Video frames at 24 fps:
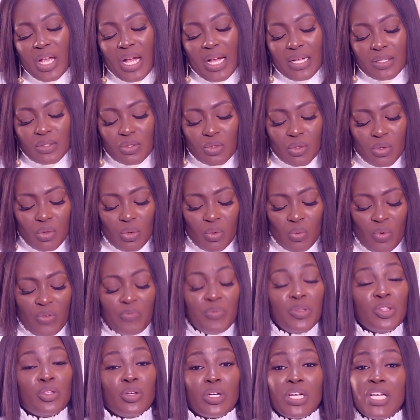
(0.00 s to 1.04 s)
And so we've
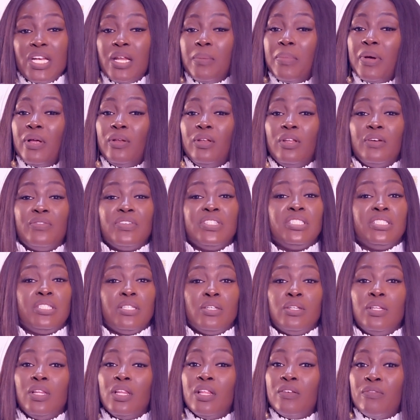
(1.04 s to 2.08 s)
been talking about loving
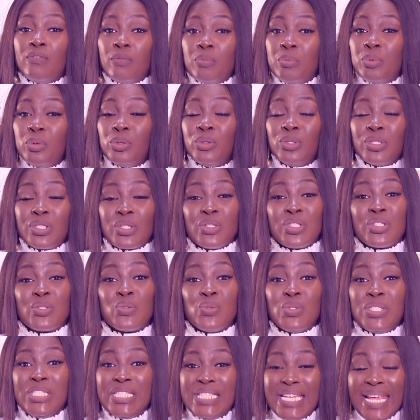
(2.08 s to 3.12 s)
the unlovable. So
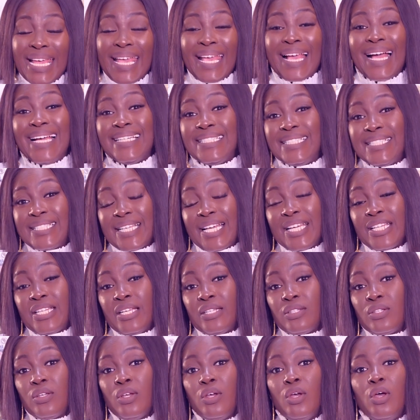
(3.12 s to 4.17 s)
today I
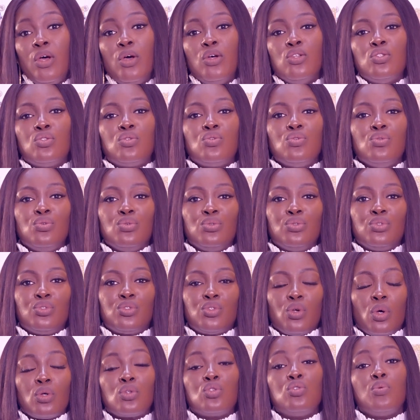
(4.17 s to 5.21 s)
decided to
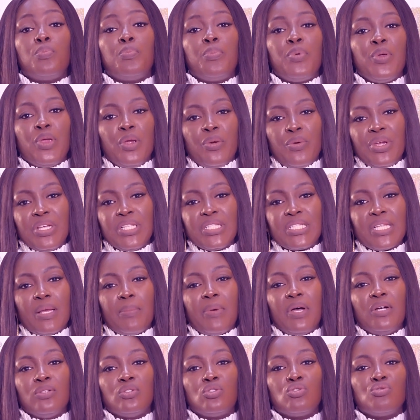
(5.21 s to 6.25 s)
talk to parents
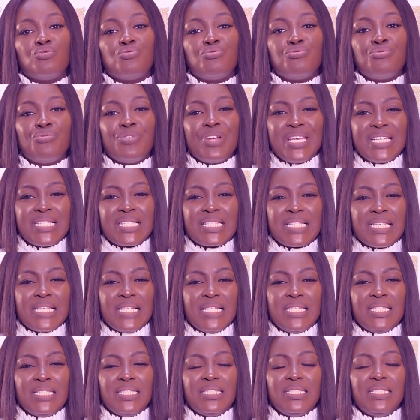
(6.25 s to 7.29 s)
about
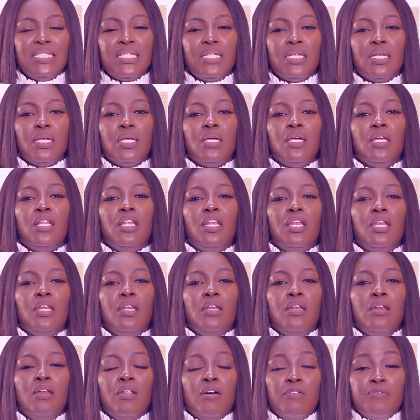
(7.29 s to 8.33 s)
raising
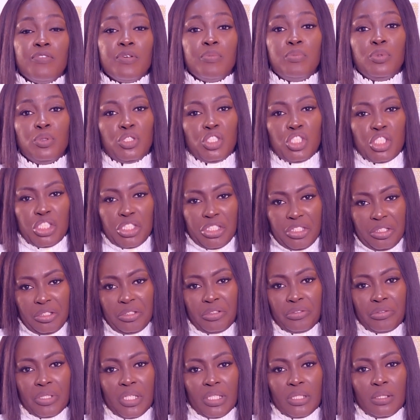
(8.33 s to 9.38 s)
lovable
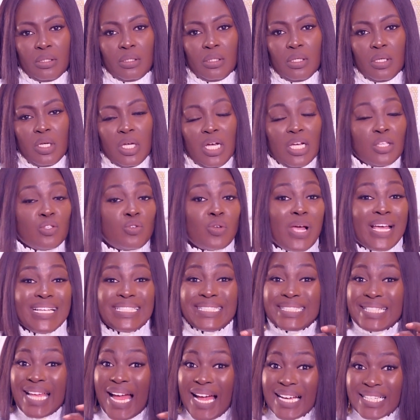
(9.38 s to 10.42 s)
children. And so I
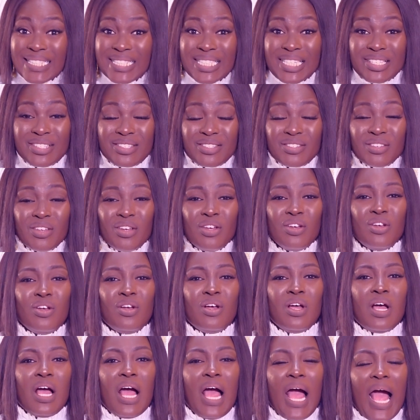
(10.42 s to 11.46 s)
tagged it,
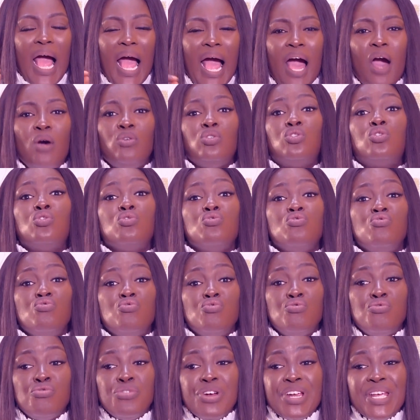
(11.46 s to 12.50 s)
how
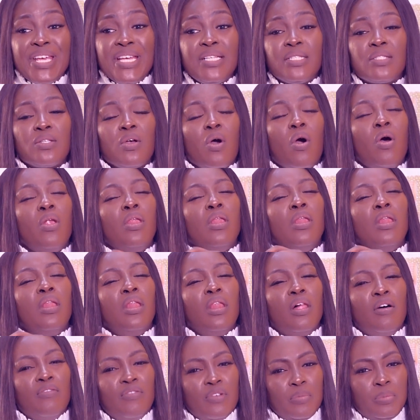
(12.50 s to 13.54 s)
to raise
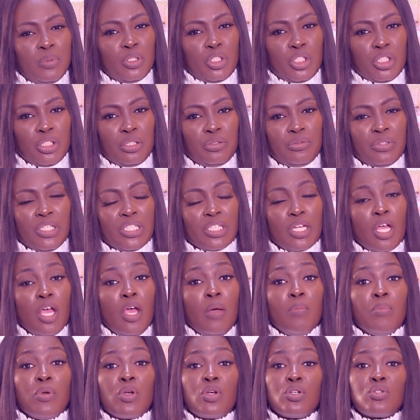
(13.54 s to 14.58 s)
unlovable children.
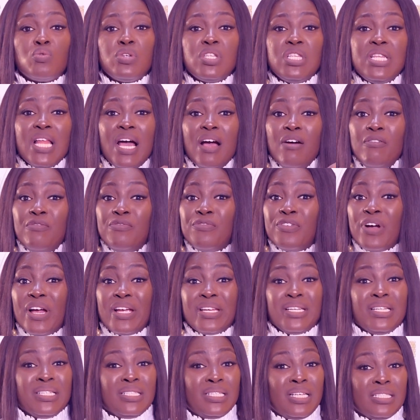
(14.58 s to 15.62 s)
Because we now
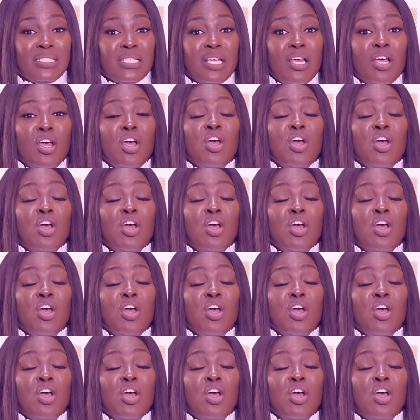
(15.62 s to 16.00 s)
find out that